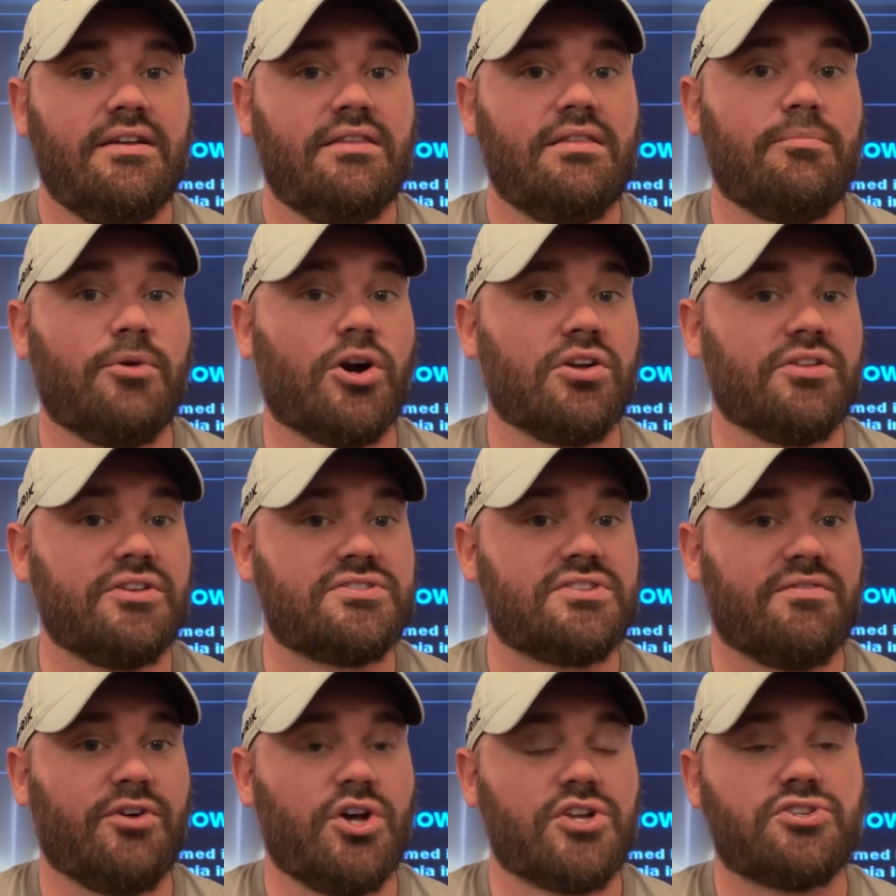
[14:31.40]
The
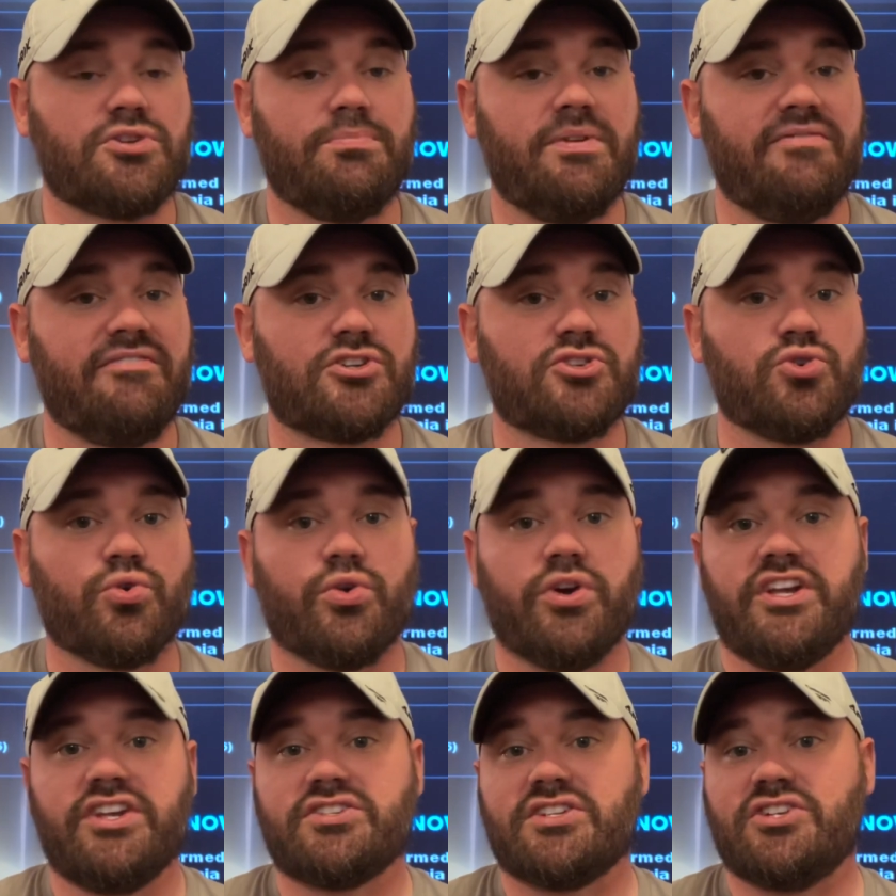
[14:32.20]
Marlins have also been
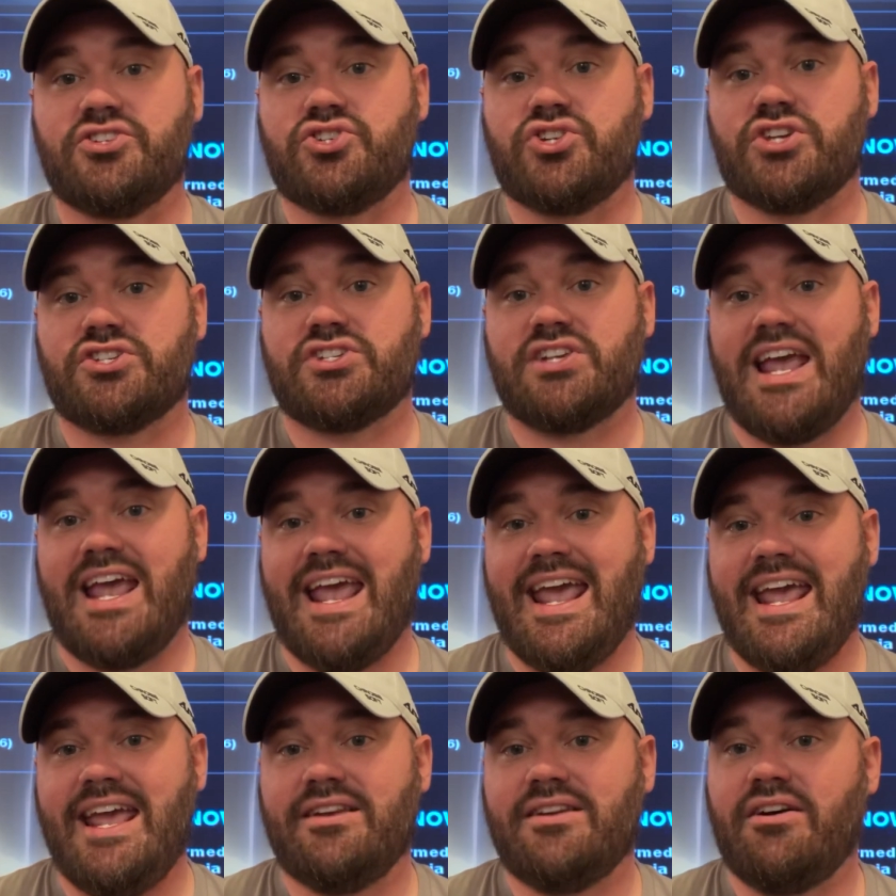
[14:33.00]
victorious in just
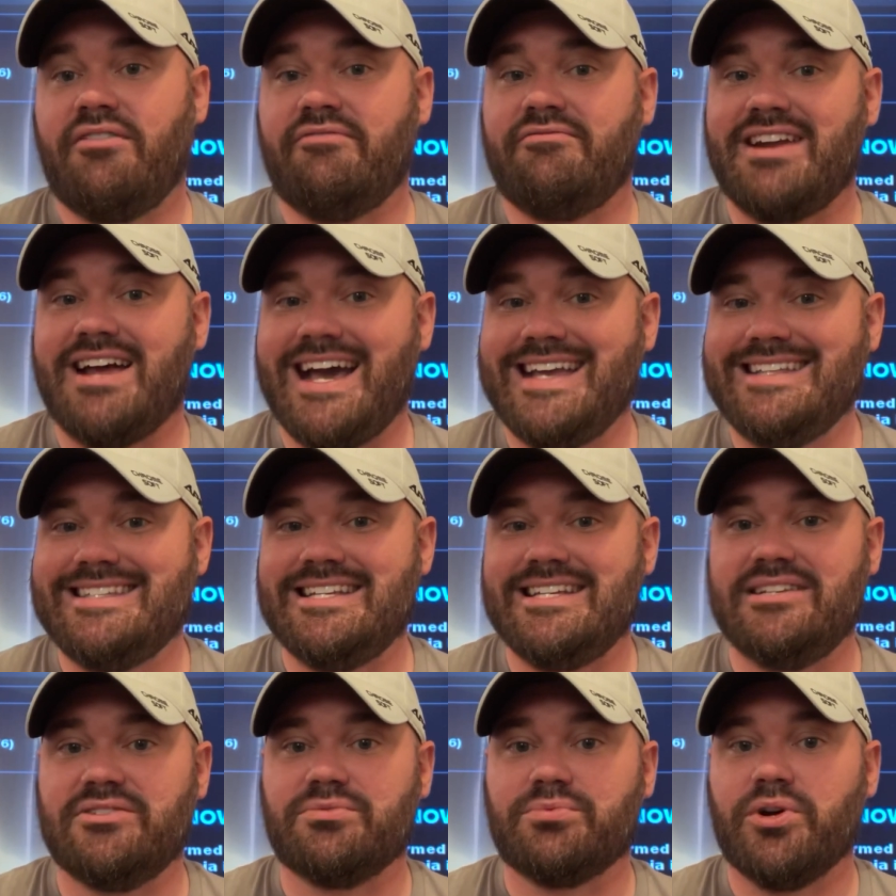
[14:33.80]
eight of
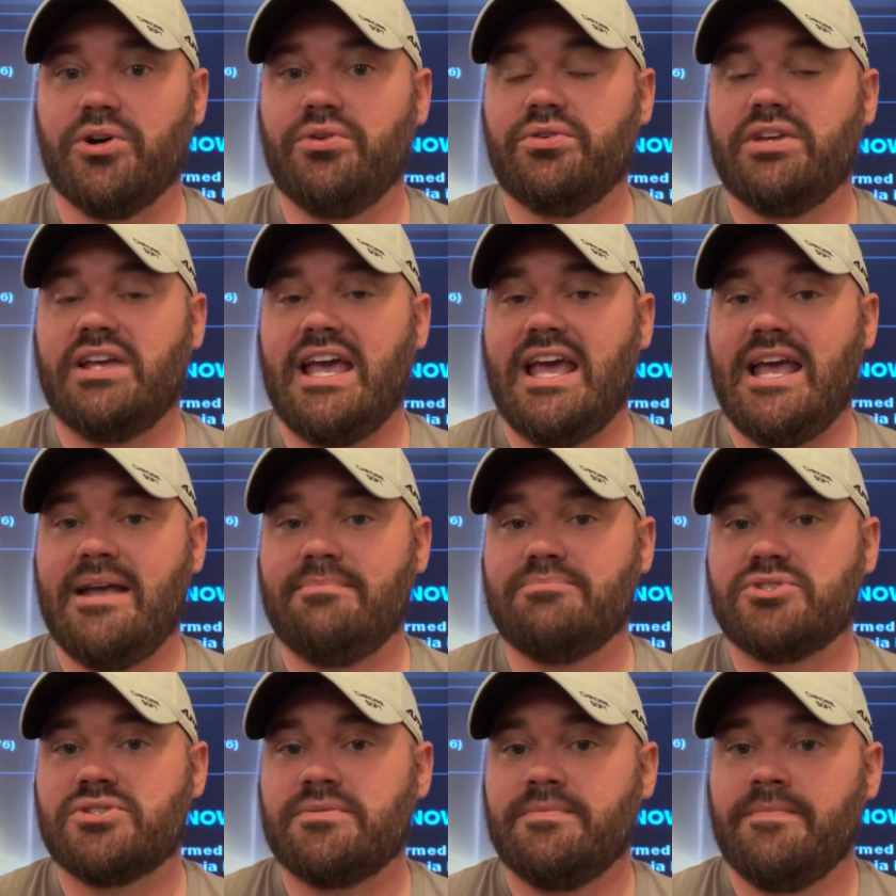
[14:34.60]
19 road
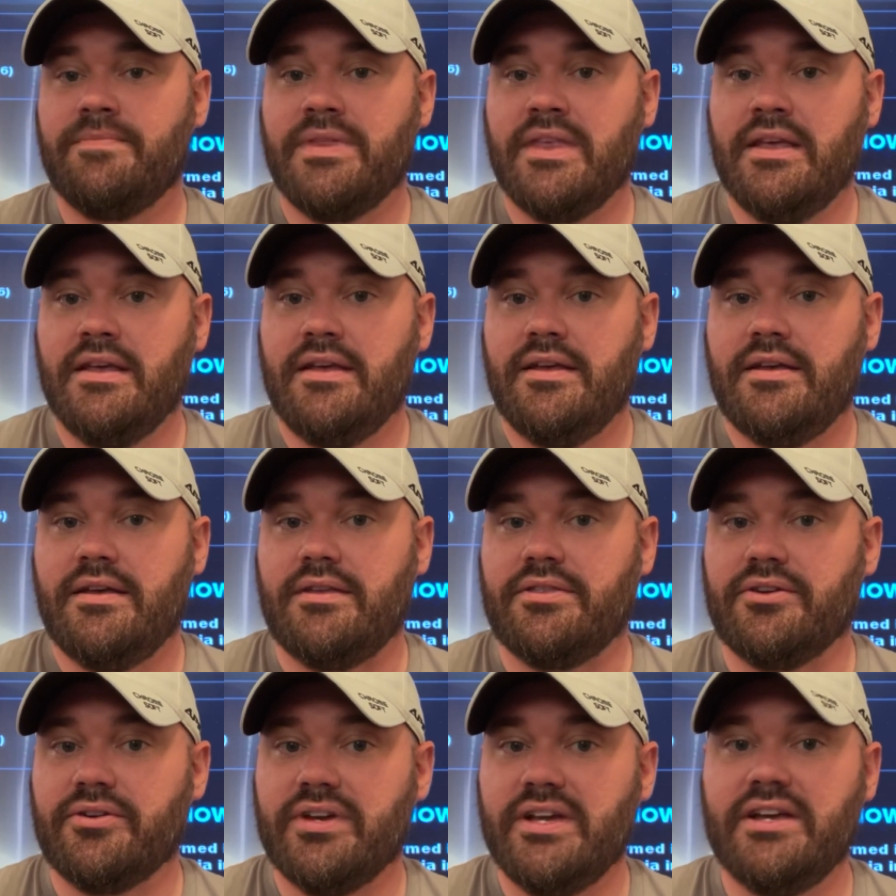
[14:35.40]
games,
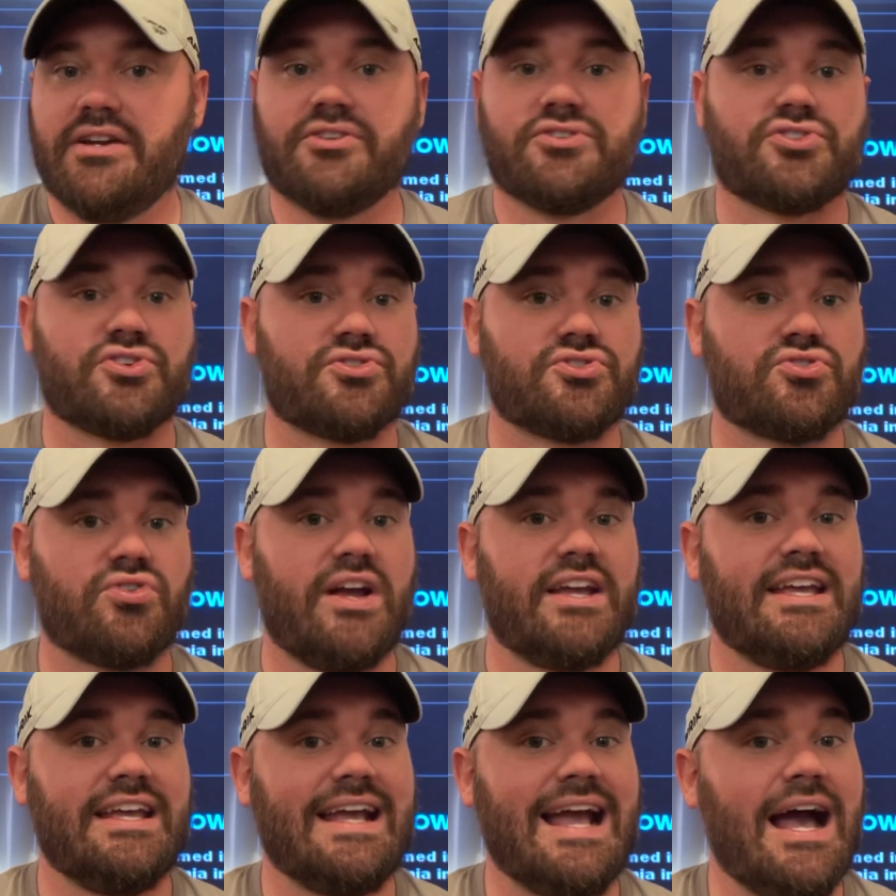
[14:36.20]
and their hitters are
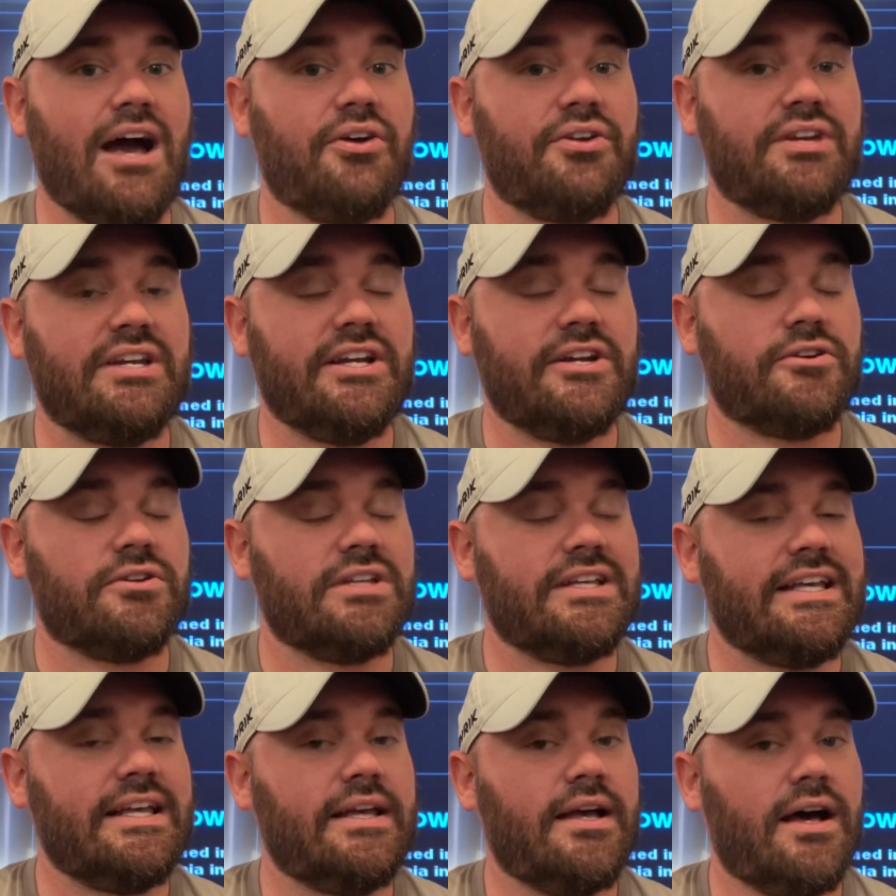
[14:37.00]
striking out
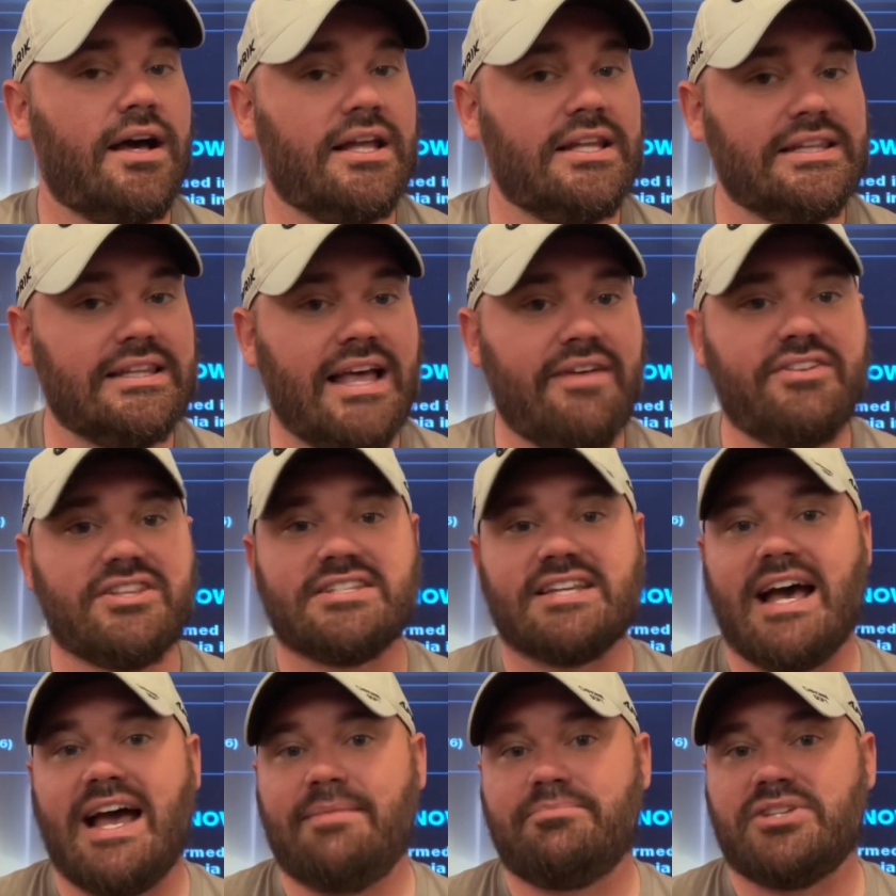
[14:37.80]
nearly 11
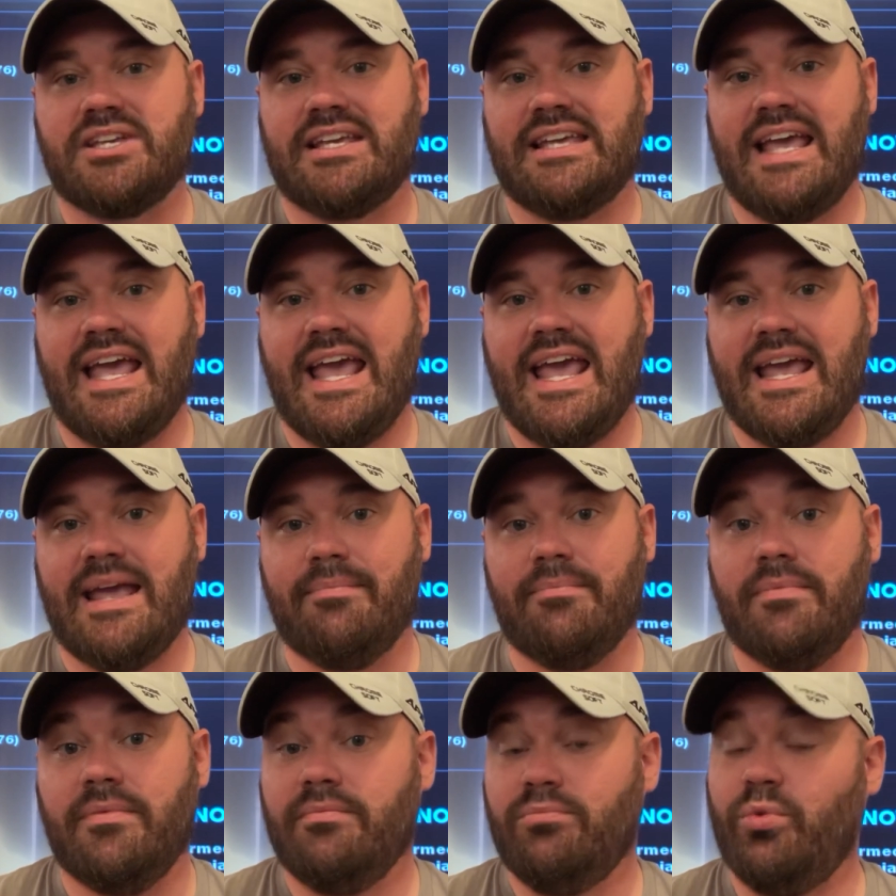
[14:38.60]
times a
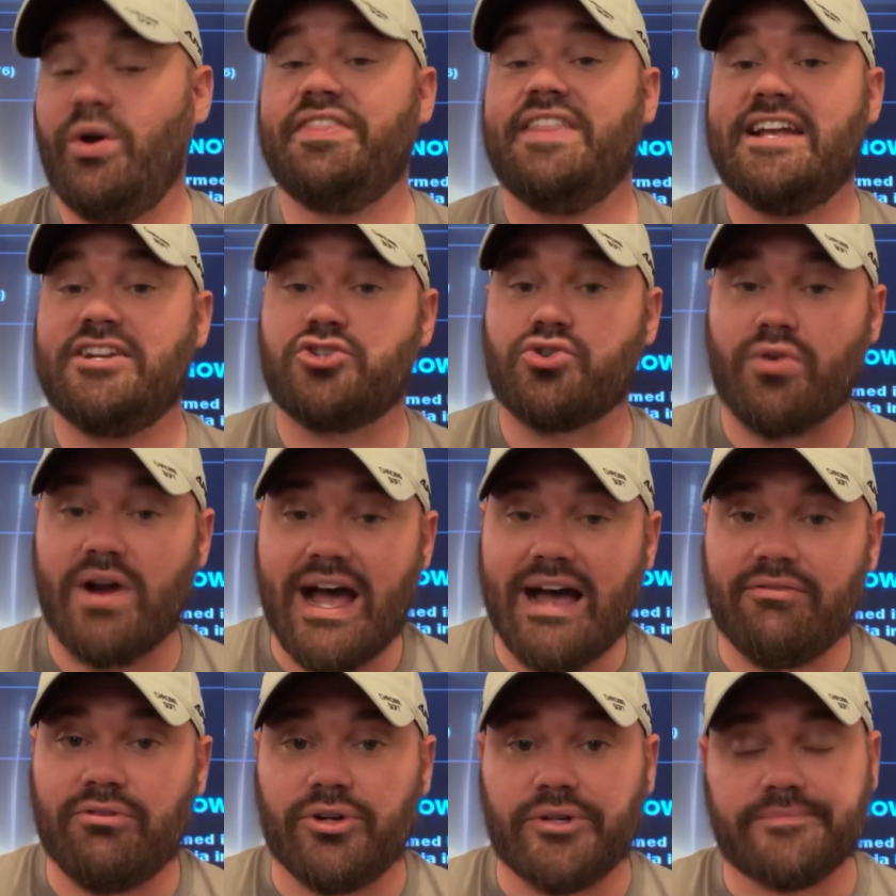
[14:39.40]
game when they
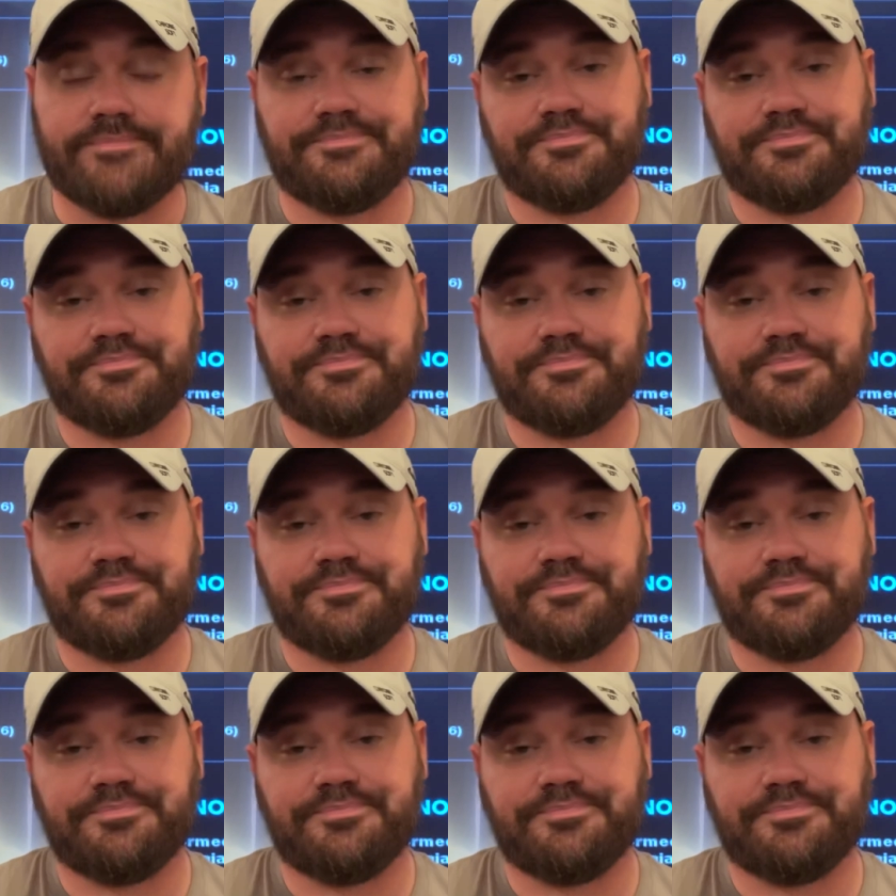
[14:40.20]
travel.